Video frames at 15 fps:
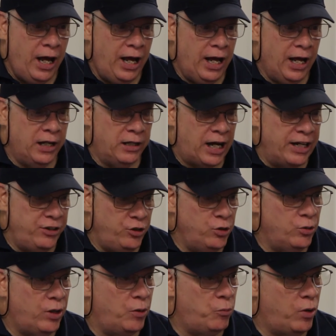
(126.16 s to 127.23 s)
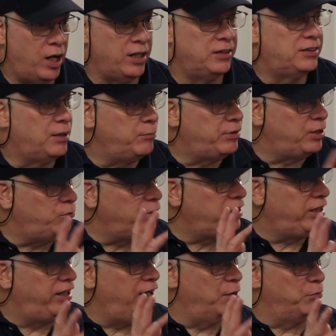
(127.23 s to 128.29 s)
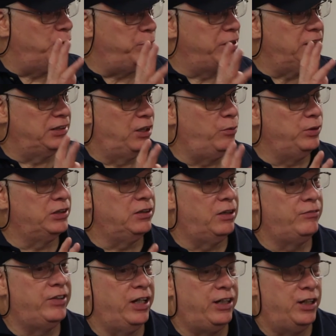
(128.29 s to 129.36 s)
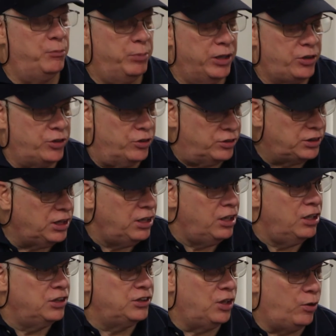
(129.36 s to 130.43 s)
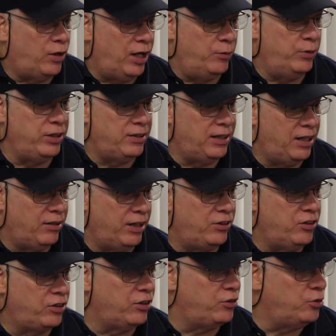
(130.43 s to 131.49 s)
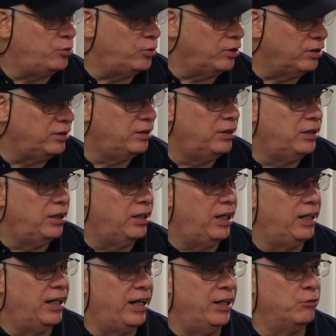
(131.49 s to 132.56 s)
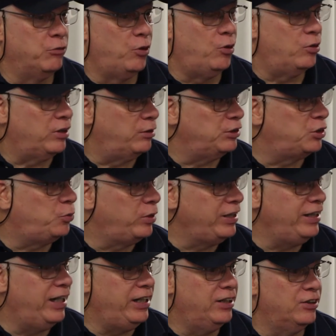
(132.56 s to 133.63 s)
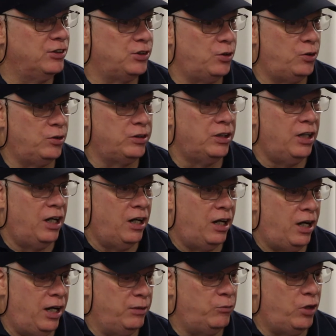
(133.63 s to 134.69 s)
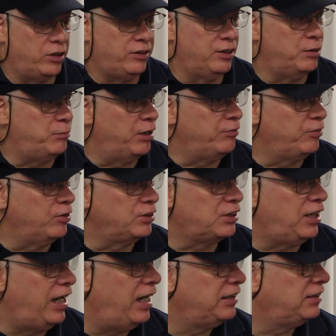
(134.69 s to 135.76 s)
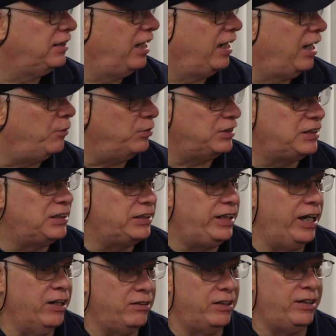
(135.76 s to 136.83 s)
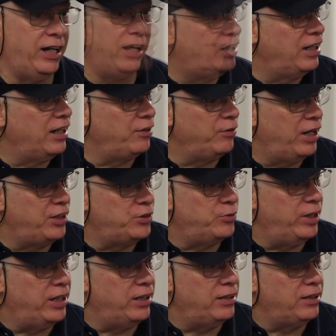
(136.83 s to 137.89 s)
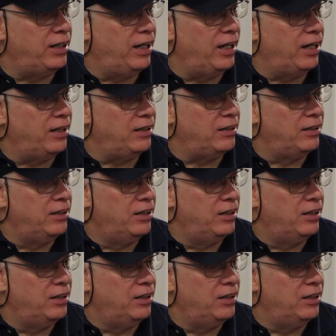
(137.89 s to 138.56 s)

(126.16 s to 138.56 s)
And I knew I wanted something with camera because I always loved taking pictures. So I went down, I took a tour, and I enrolled. I was 28 years old walked into my first class and I was scared to death. And I graduated, and